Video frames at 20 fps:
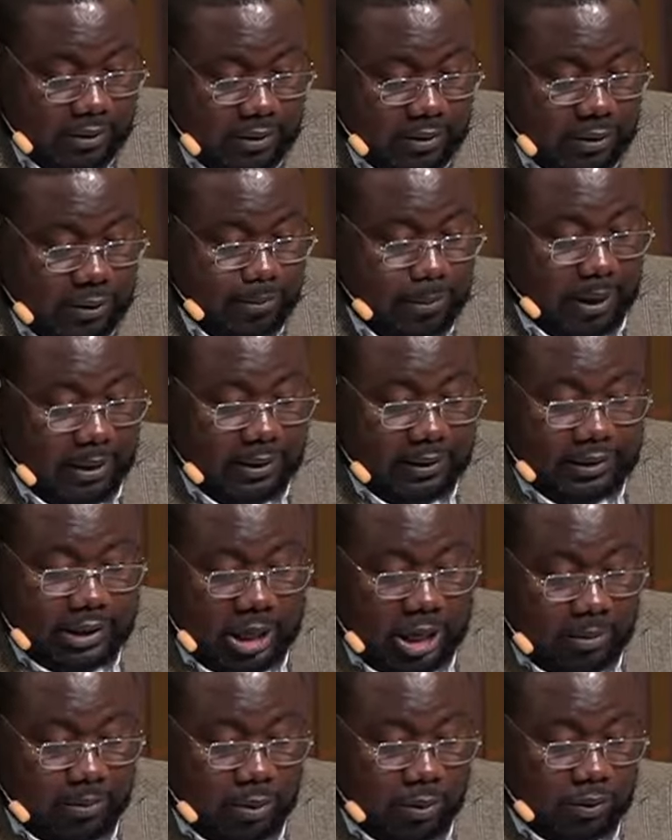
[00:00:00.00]
spending
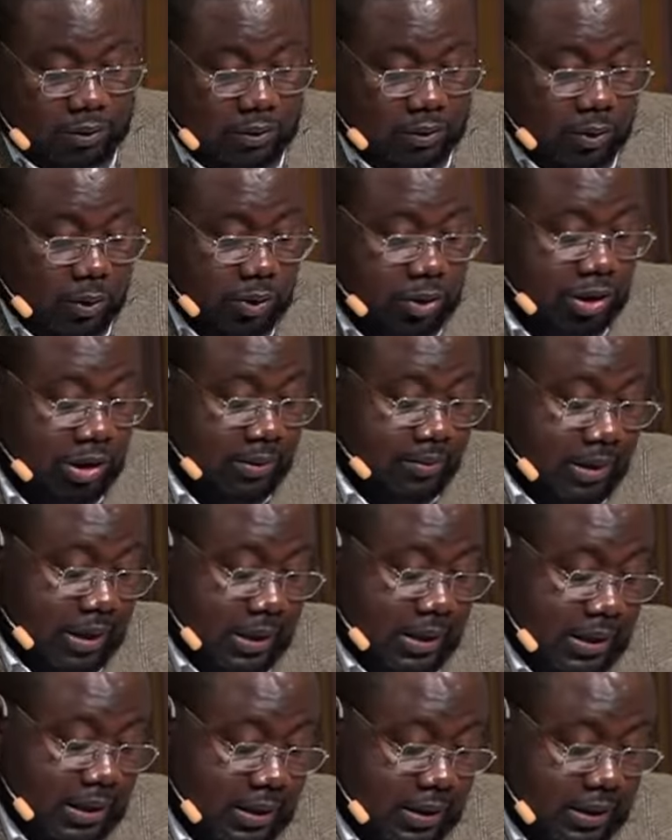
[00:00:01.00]
time on social
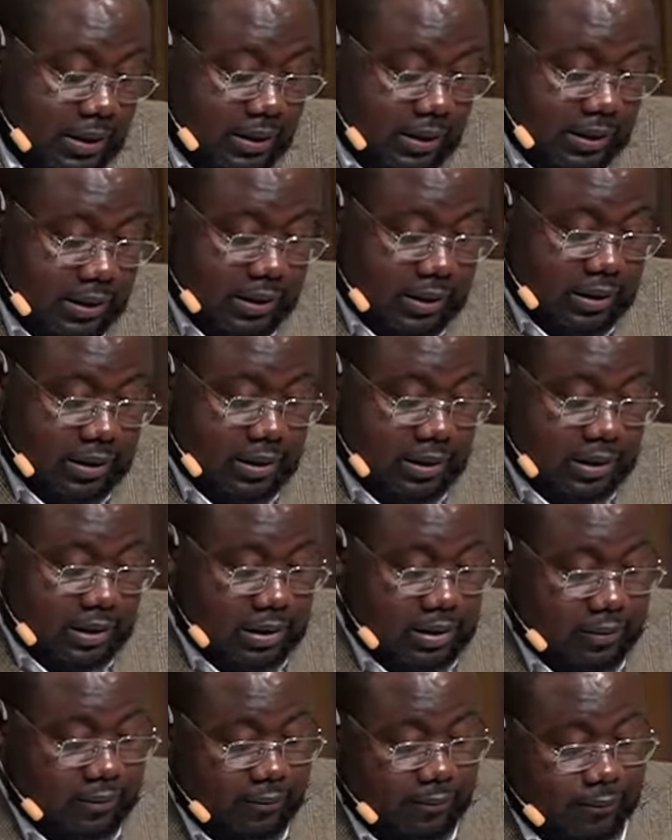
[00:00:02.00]
media,
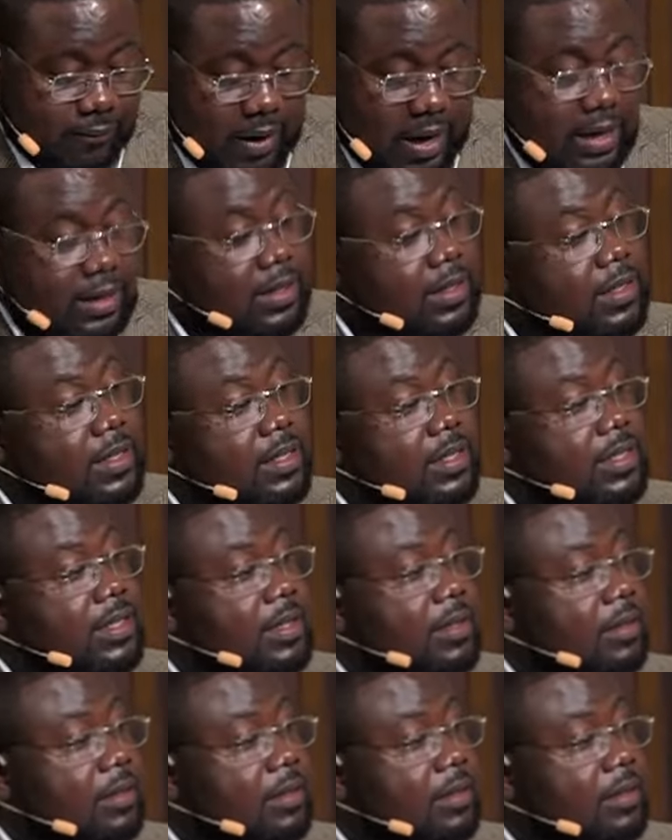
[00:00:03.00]
friends.